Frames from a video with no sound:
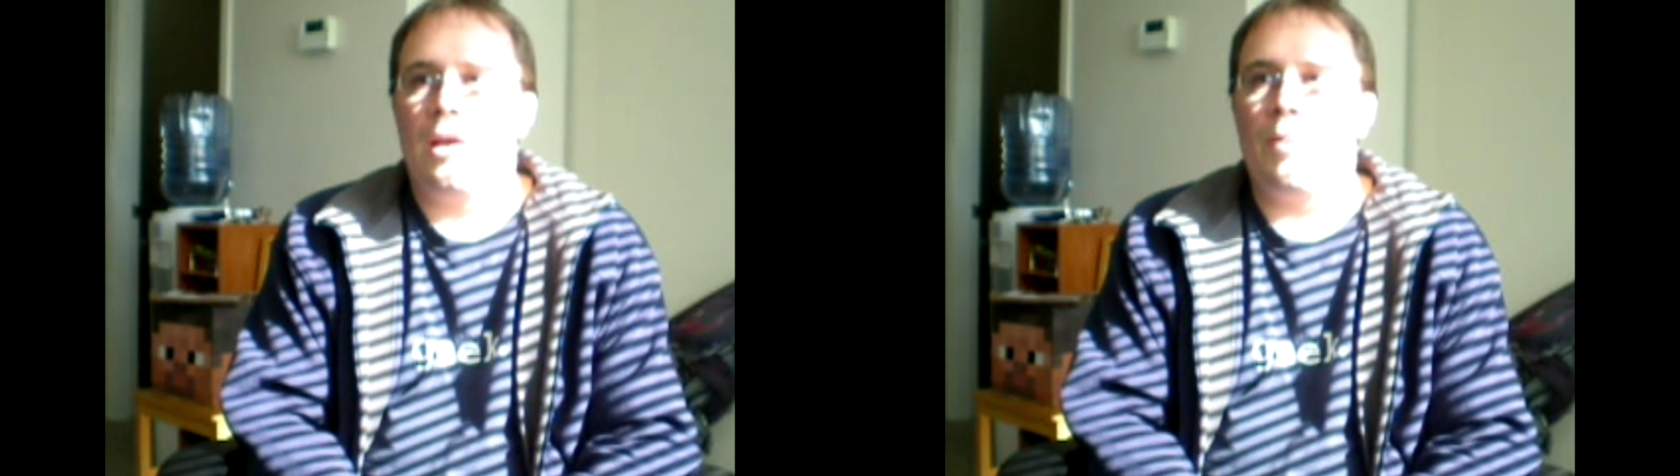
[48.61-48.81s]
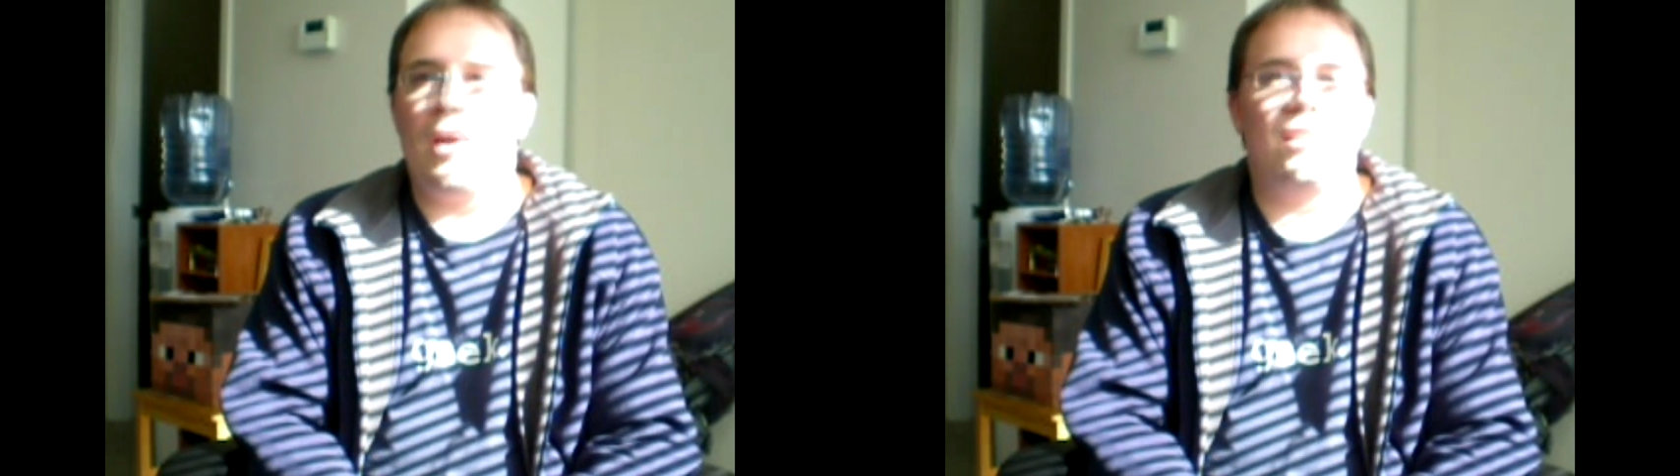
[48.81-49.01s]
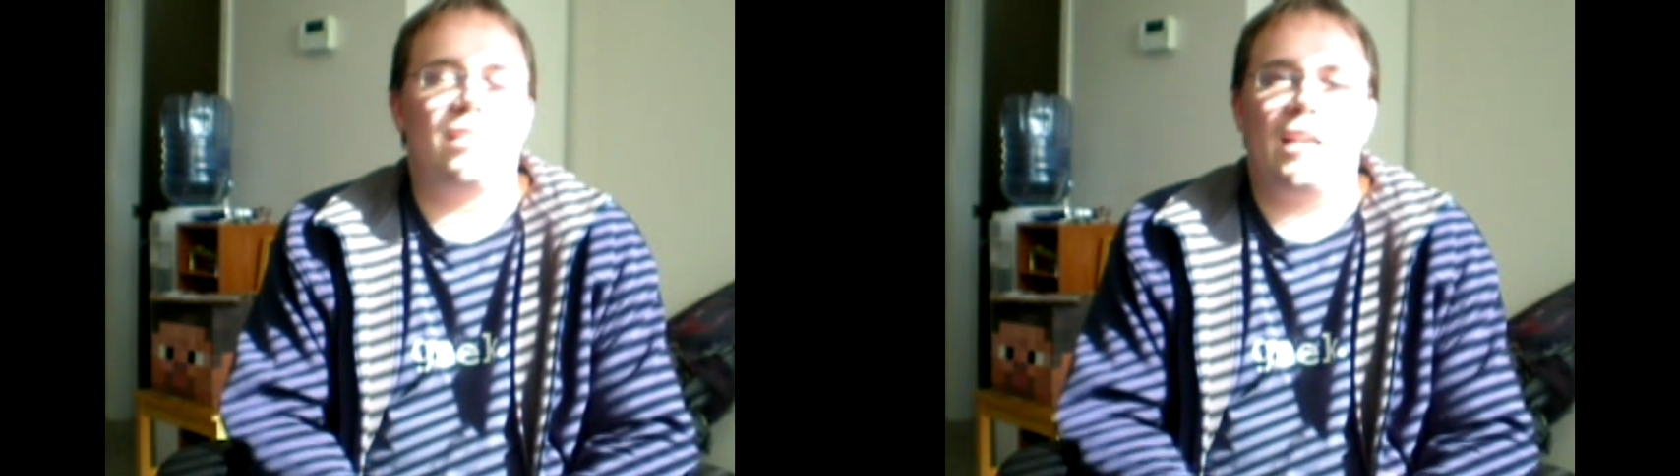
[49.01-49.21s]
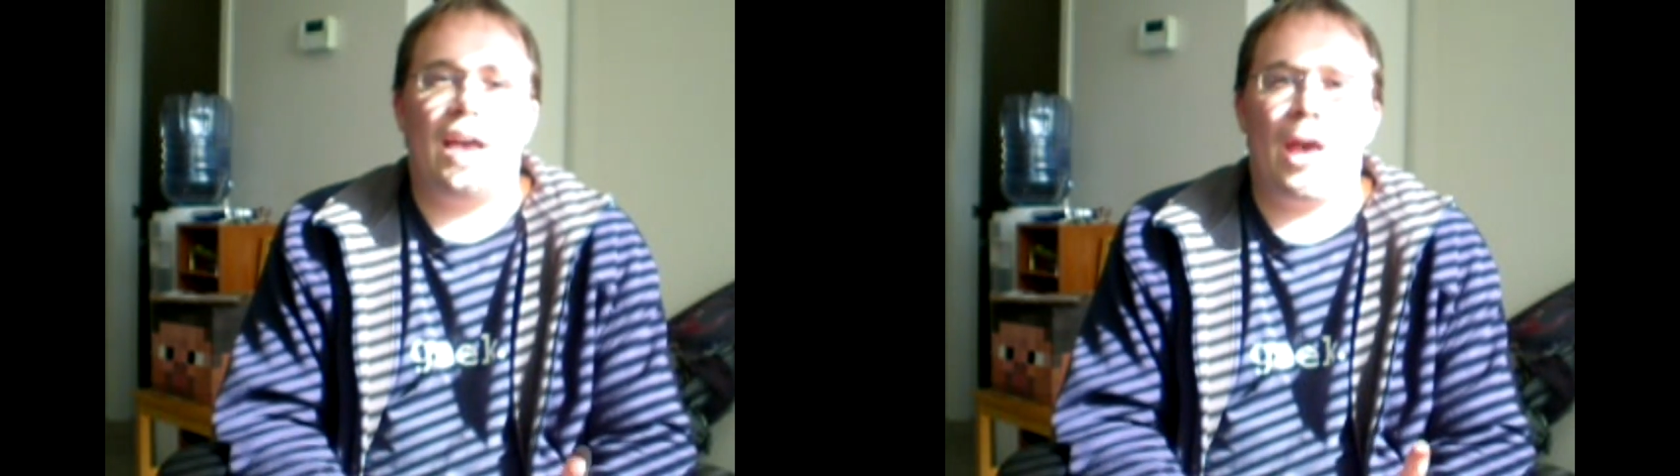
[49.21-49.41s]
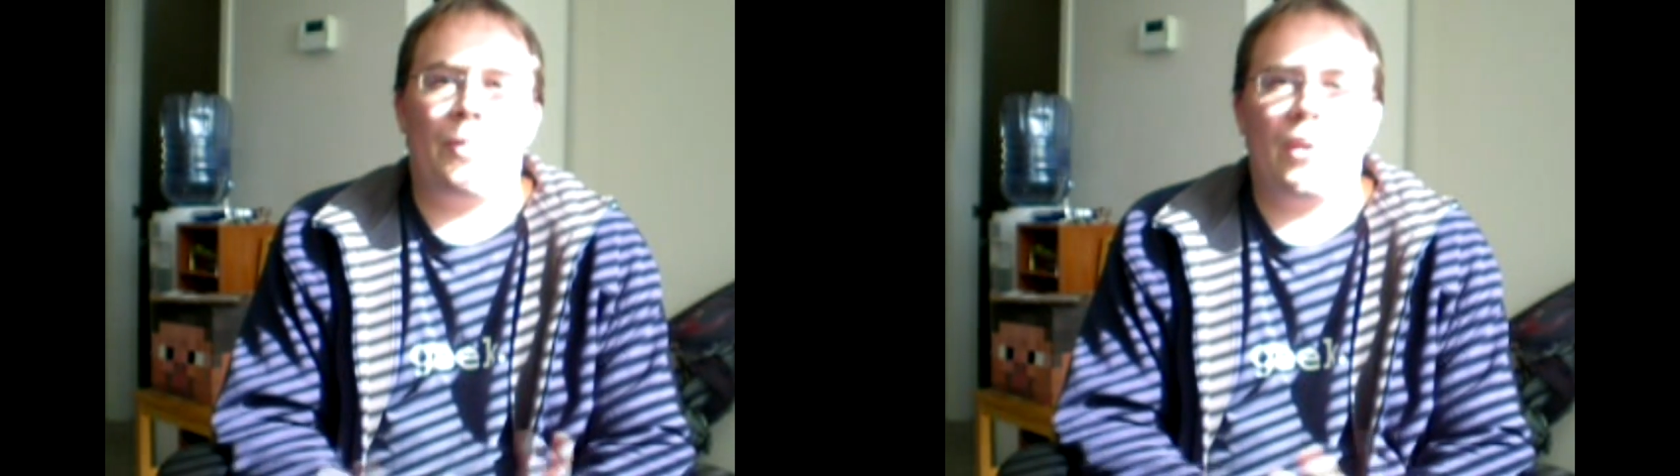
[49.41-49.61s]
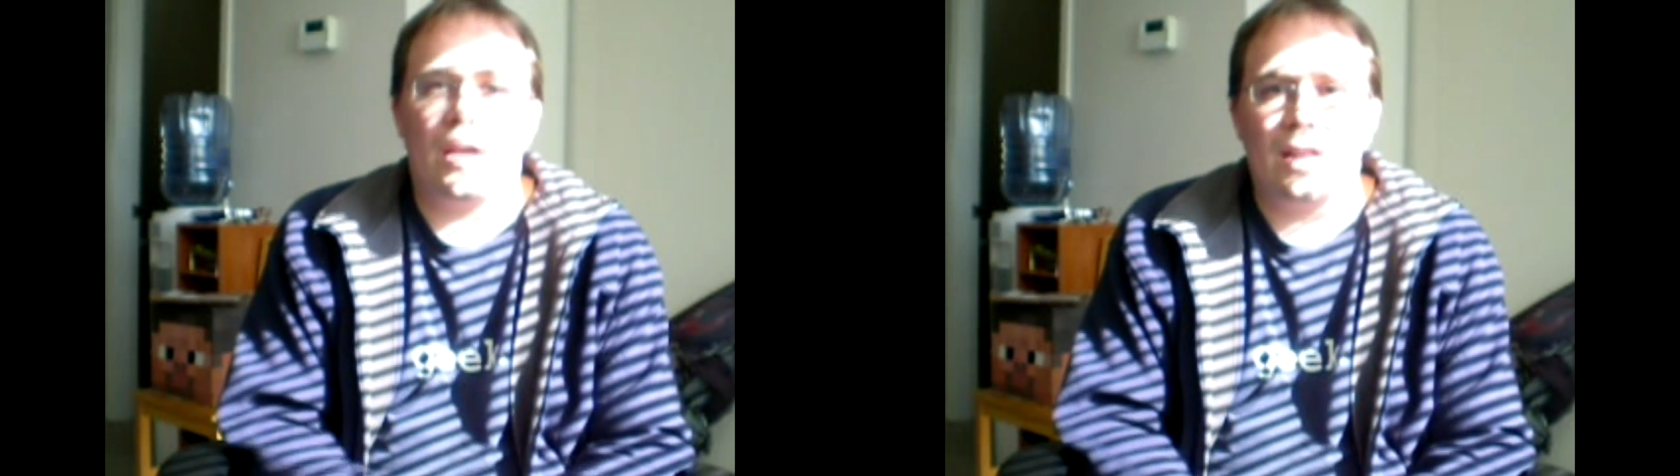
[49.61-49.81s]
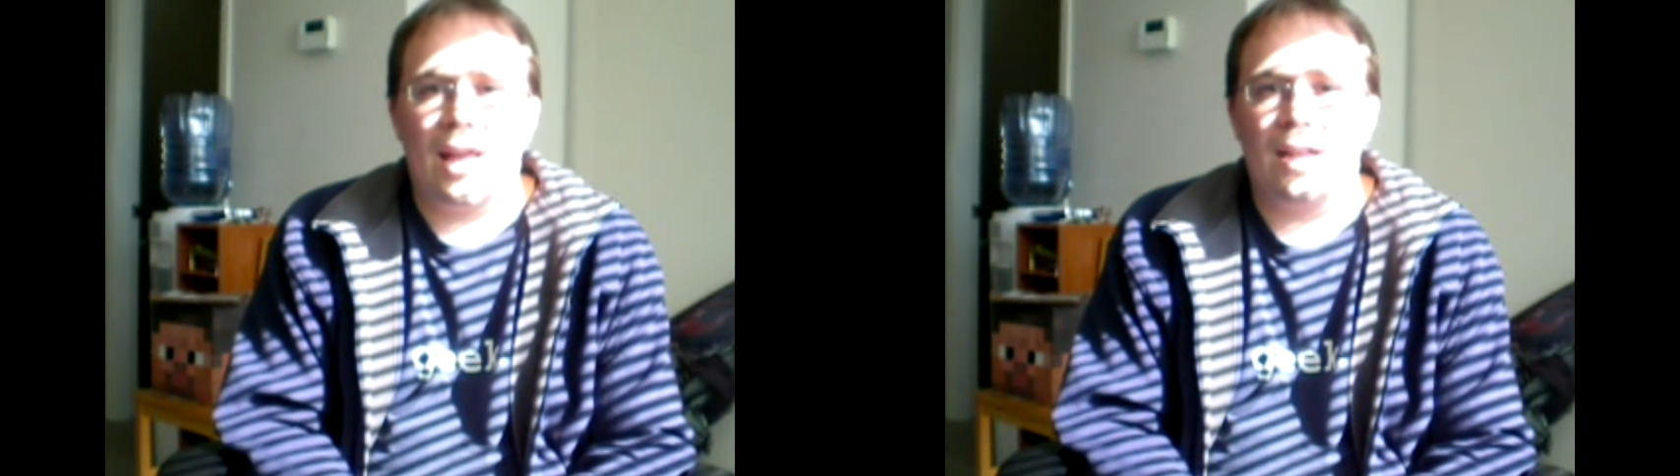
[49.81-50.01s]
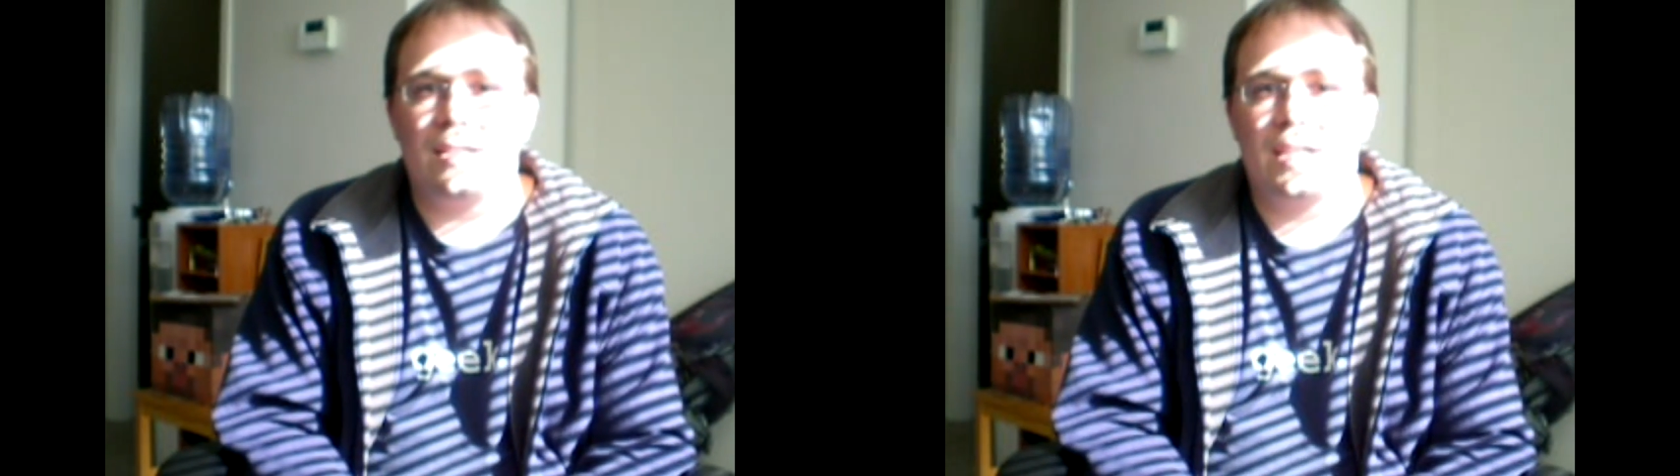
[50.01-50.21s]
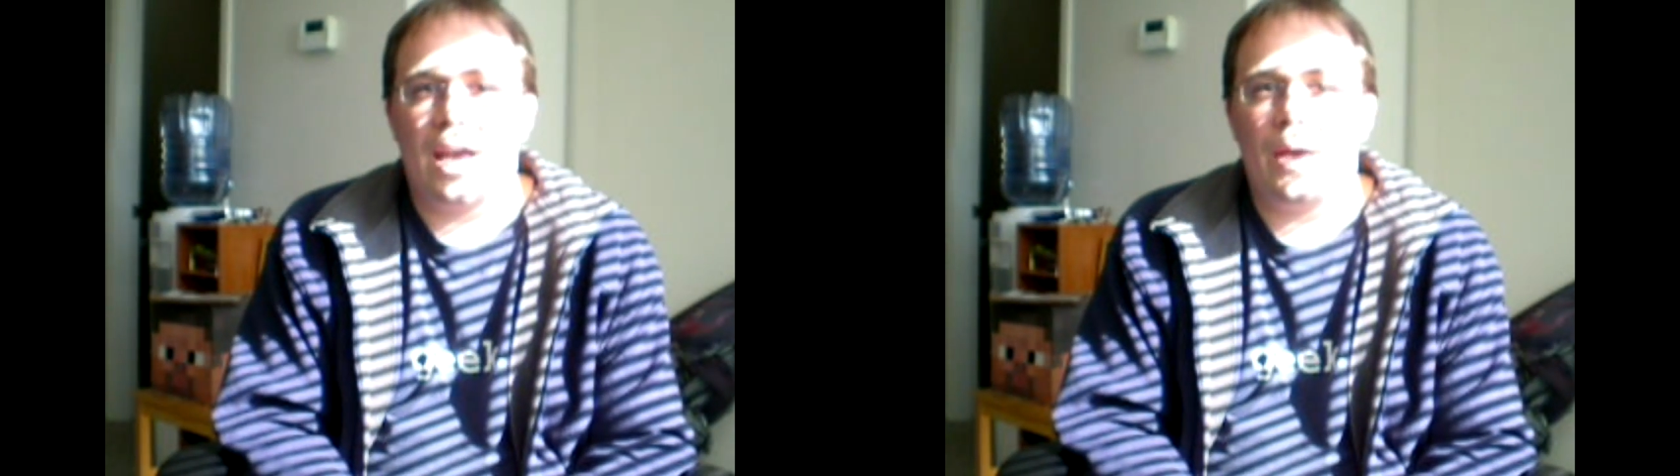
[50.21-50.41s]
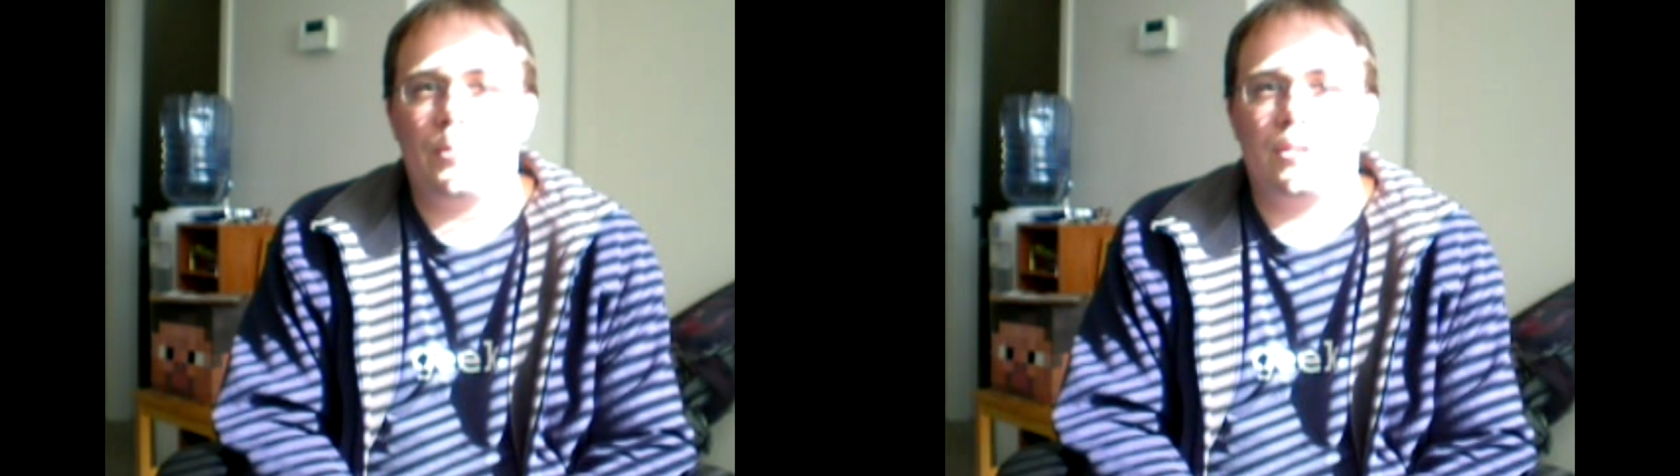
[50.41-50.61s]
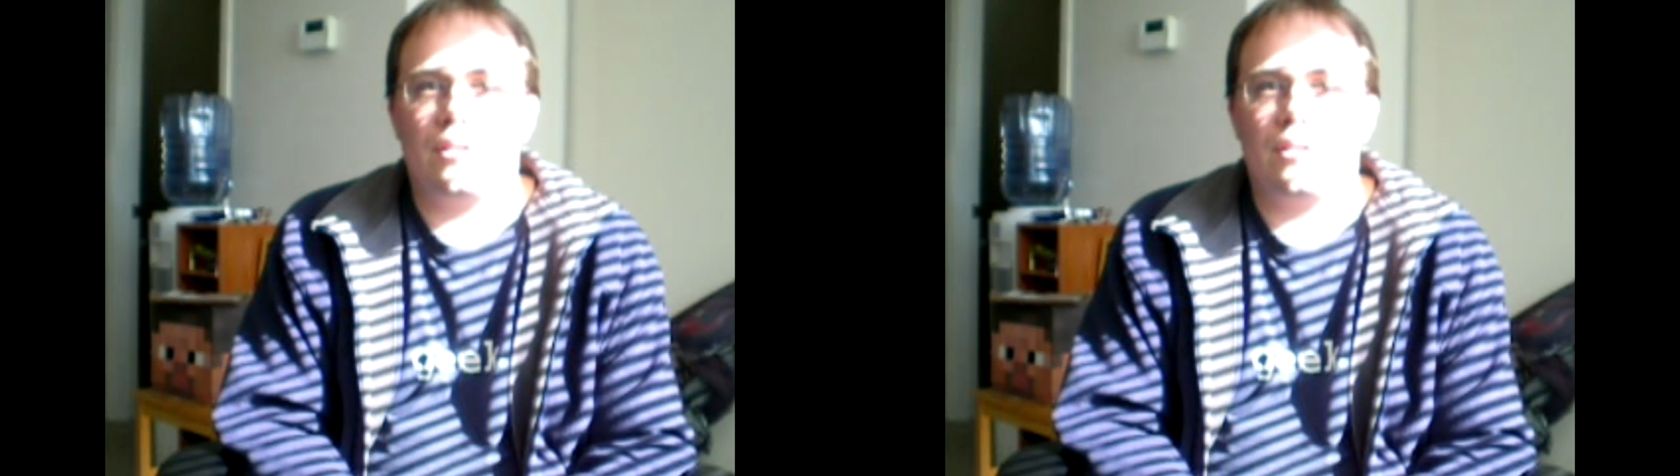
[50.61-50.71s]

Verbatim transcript: amazing epic landscapes